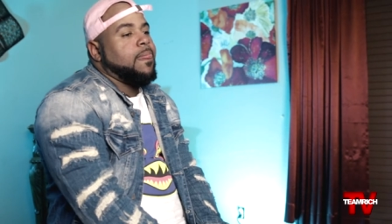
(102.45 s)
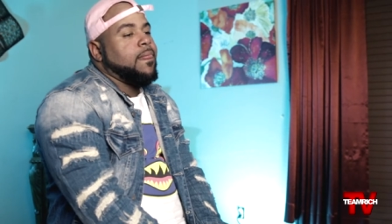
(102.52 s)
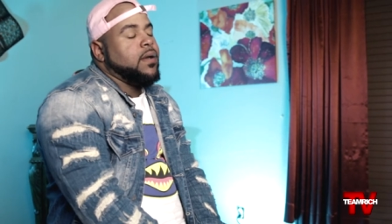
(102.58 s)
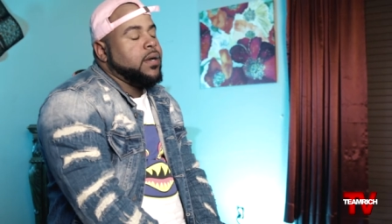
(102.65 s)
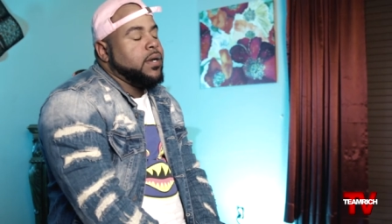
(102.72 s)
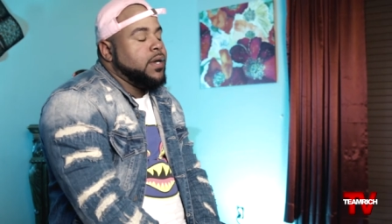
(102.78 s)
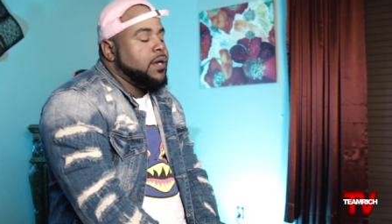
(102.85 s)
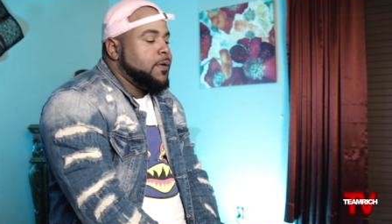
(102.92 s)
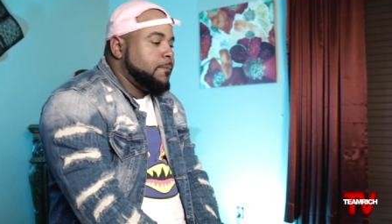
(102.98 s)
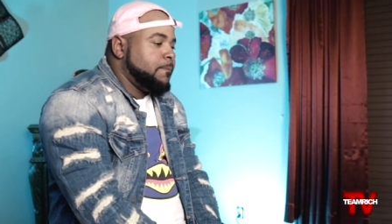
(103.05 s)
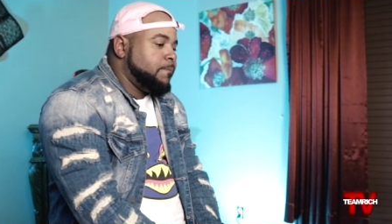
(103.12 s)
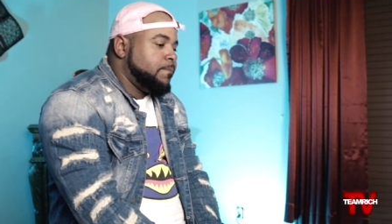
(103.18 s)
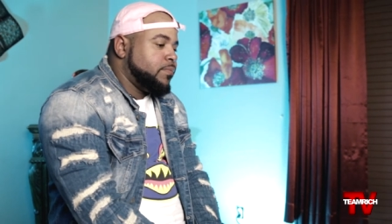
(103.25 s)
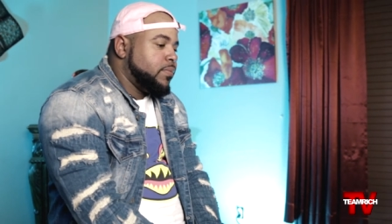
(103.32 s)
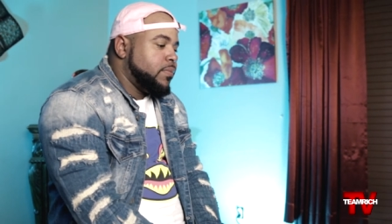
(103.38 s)
Uh,
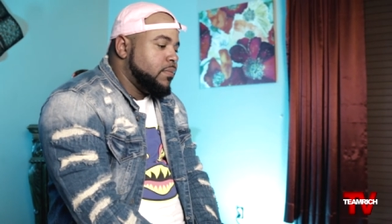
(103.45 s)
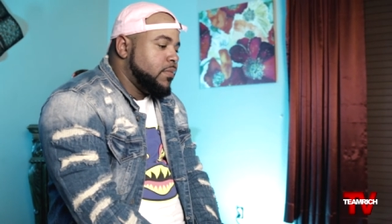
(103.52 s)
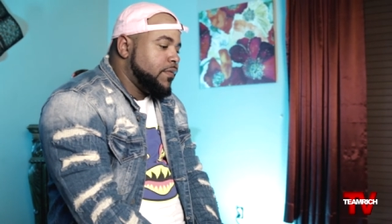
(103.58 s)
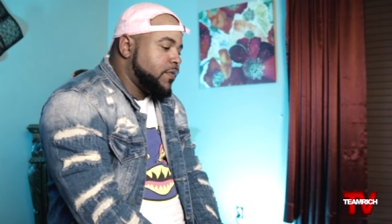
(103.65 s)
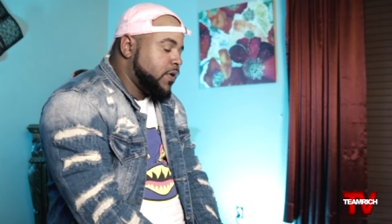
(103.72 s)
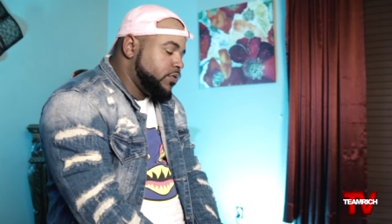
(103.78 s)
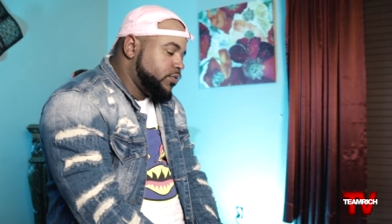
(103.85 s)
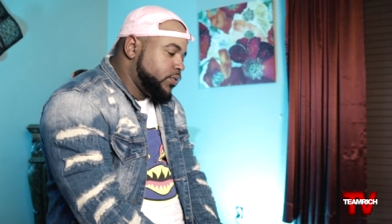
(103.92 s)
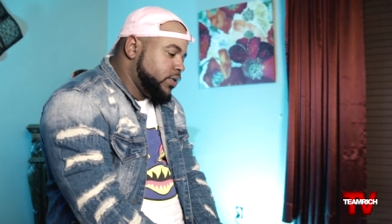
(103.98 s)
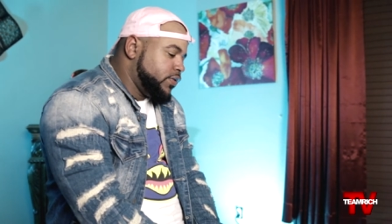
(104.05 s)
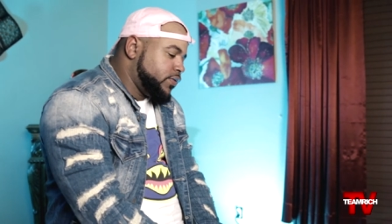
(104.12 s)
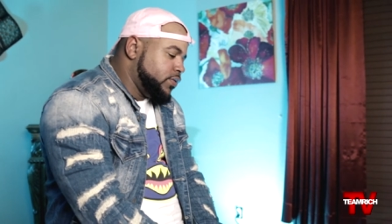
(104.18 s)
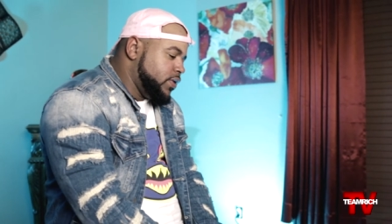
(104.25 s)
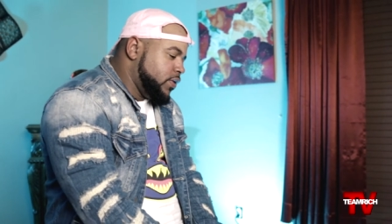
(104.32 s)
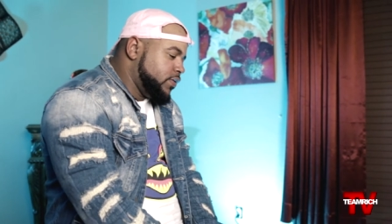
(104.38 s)
my first real
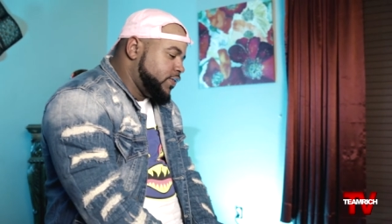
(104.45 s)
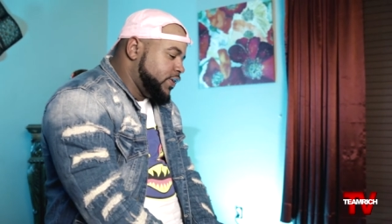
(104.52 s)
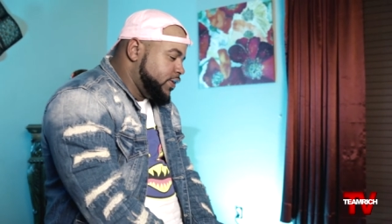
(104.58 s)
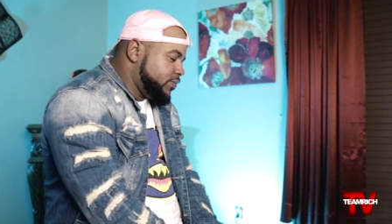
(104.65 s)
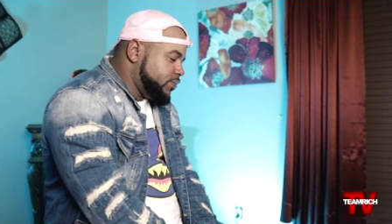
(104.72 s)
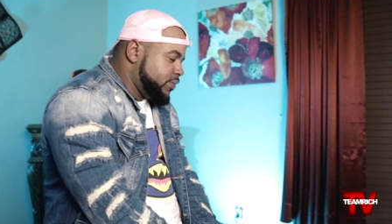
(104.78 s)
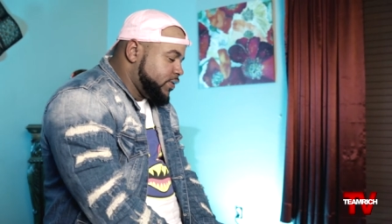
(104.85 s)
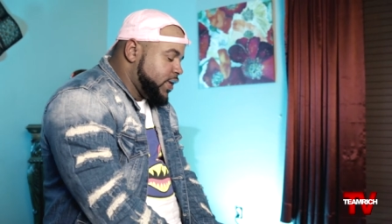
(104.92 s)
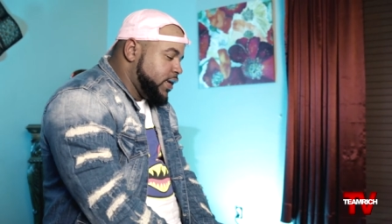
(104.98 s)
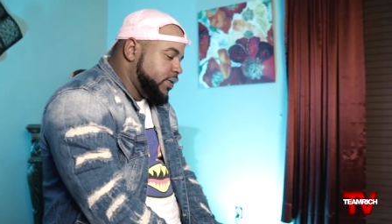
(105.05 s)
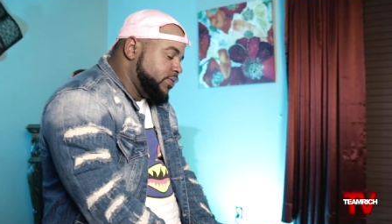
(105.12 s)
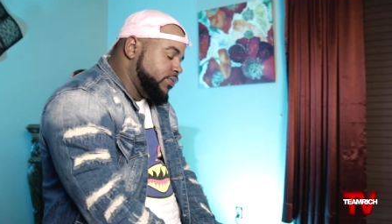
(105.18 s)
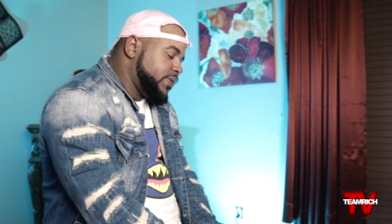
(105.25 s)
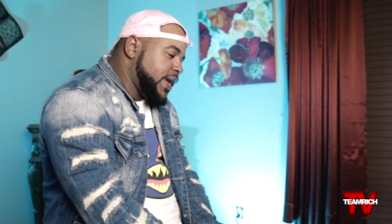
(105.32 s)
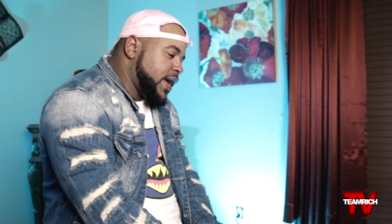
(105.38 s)
studio session was like
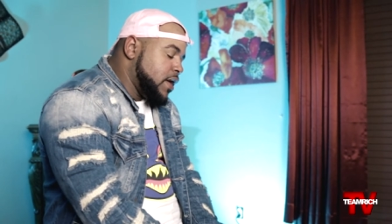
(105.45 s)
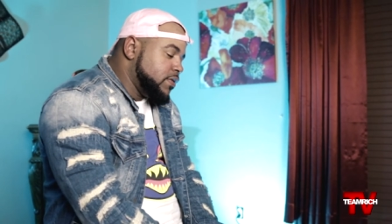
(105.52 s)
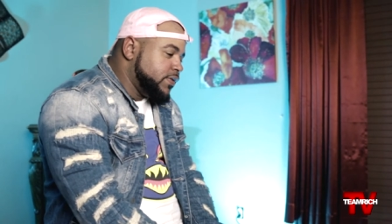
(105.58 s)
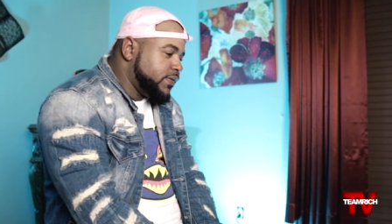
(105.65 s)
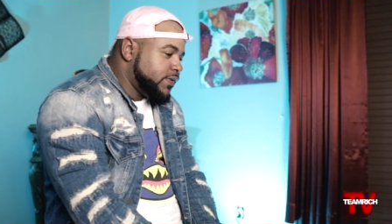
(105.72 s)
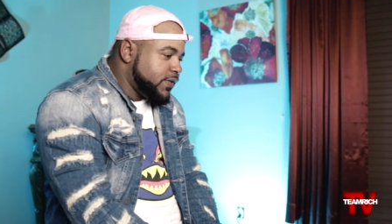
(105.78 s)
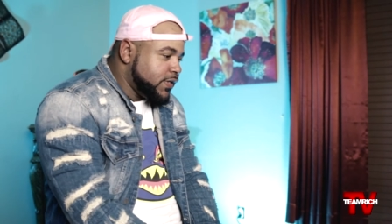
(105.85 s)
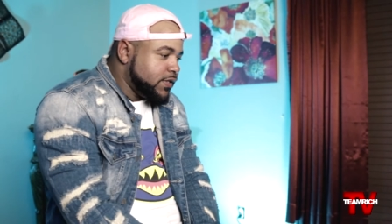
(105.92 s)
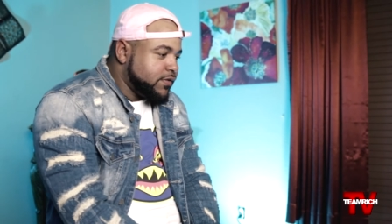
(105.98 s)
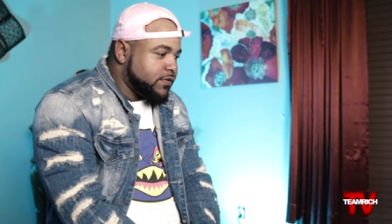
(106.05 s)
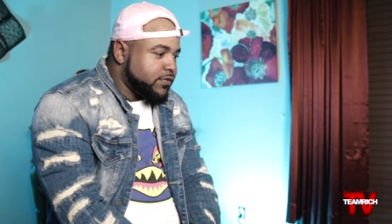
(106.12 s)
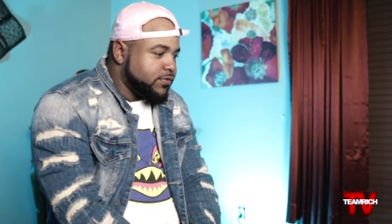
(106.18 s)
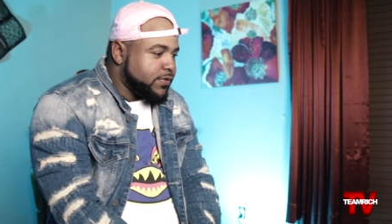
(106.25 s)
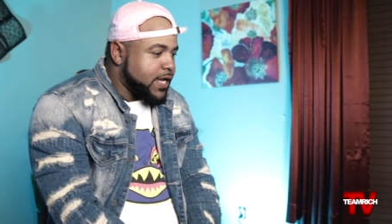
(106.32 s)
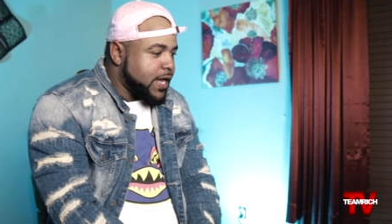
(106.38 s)
two thousand six,
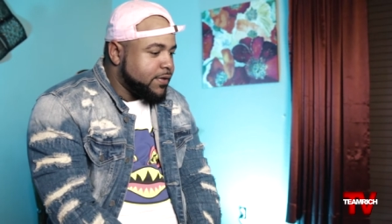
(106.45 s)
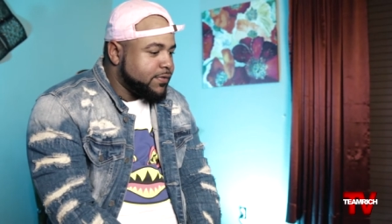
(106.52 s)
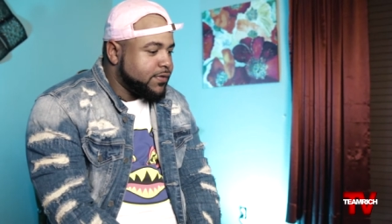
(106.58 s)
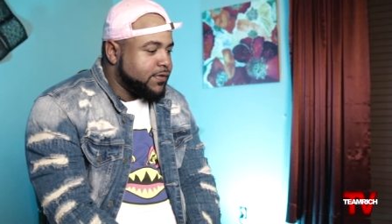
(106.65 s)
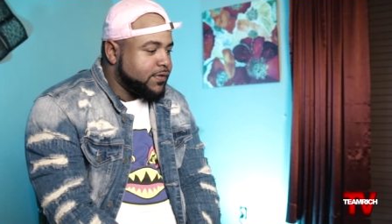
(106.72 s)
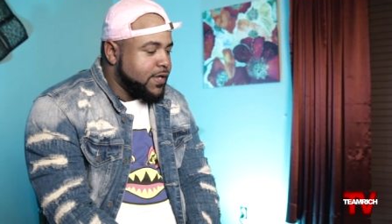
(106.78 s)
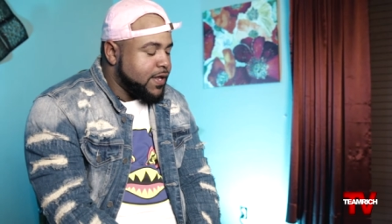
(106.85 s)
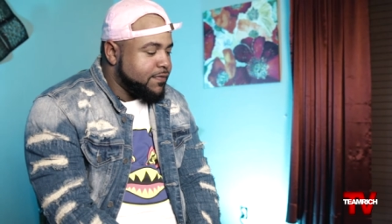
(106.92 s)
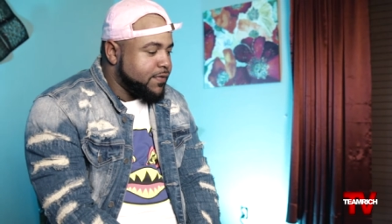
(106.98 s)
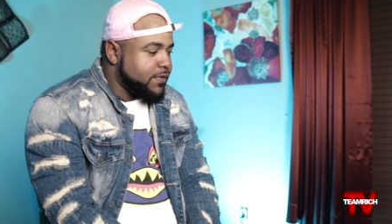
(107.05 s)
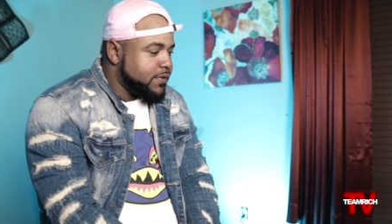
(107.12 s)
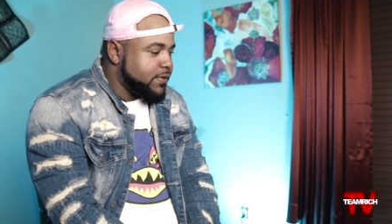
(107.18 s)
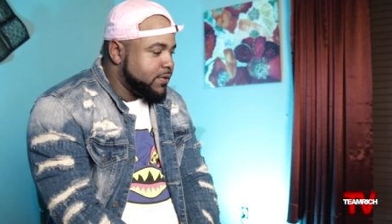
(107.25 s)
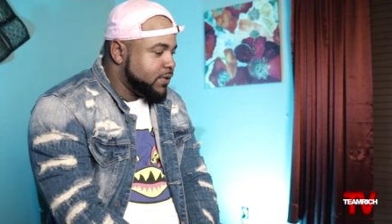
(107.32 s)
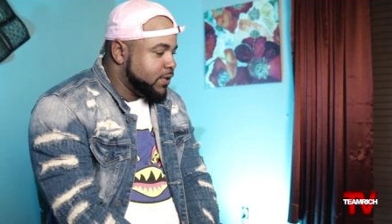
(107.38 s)
two thousand seven.
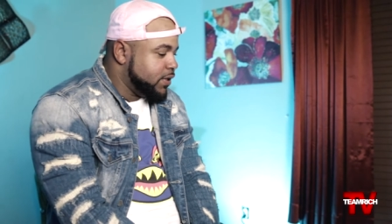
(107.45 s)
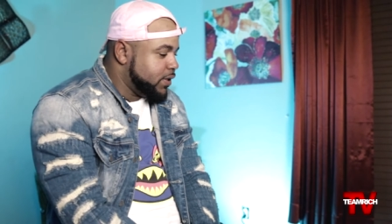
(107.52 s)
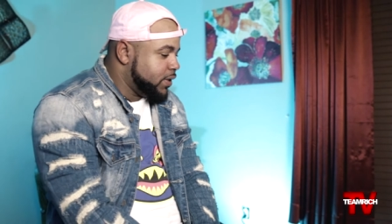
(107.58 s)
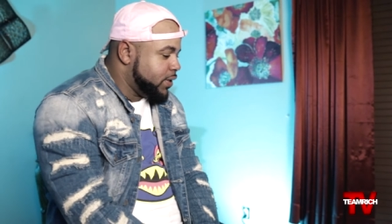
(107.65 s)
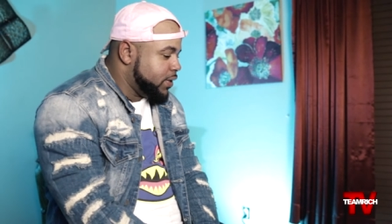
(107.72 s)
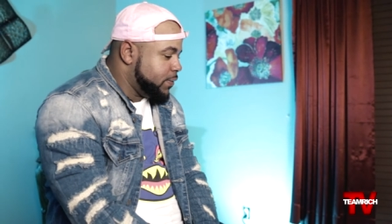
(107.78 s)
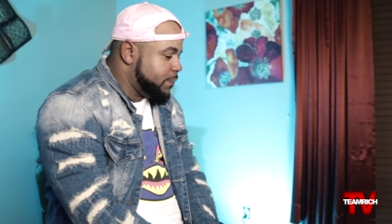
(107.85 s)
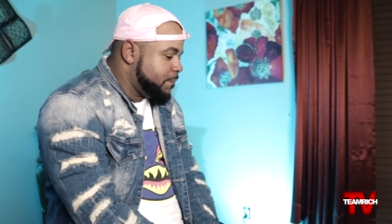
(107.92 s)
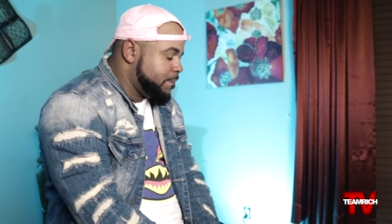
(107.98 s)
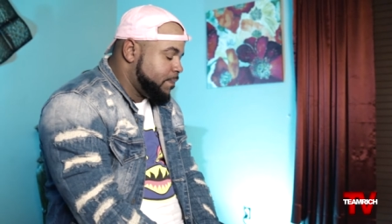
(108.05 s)
Uh,